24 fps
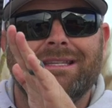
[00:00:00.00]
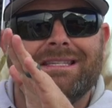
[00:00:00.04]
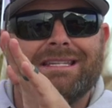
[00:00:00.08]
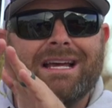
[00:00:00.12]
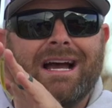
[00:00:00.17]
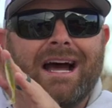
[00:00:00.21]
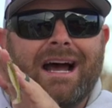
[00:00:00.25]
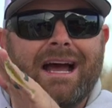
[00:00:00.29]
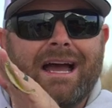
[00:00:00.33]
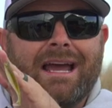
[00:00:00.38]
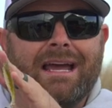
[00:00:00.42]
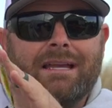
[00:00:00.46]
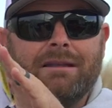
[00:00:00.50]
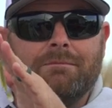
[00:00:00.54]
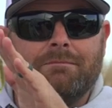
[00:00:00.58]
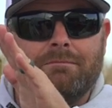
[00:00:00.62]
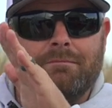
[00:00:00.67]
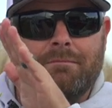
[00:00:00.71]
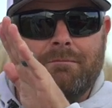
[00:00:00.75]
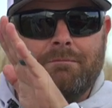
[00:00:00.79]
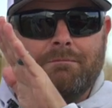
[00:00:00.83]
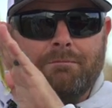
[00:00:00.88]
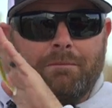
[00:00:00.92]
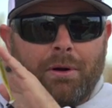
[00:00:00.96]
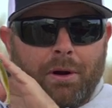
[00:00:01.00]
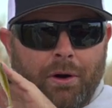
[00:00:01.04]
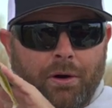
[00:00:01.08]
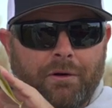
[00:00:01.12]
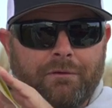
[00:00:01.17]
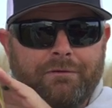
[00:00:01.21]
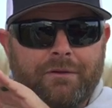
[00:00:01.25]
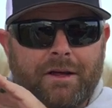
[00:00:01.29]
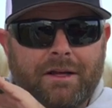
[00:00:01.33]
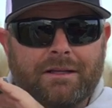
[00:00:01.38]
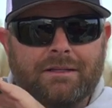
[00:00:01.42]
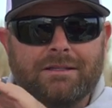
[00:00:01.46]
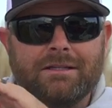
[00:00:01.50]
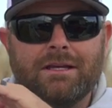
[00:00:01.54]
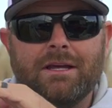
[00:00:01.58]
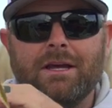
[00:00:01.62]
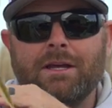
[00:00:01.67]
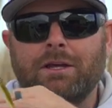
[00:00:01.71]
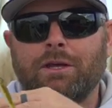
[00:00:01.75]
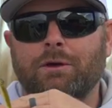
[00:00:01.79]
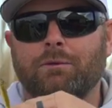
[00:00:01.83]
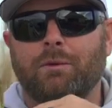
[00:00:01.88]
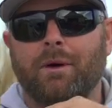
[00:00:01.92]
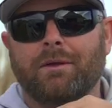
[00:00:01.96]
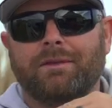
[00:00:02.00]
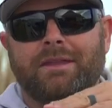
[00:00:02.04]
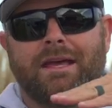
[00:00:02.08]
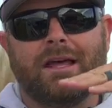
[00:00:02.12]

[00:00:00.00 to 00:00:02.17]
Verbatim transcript: tied perfect, you want